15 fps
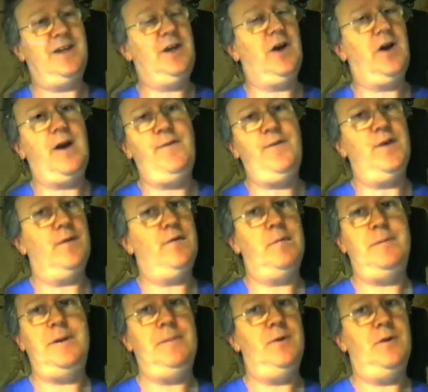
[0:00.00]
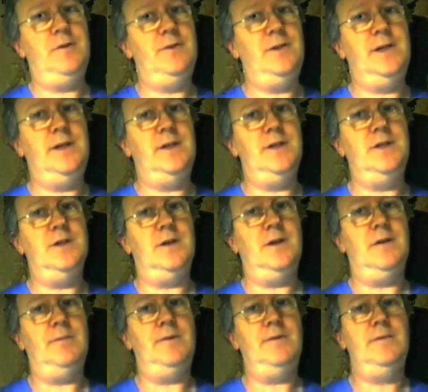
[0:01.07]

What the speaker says: God, I feel for people who need the job.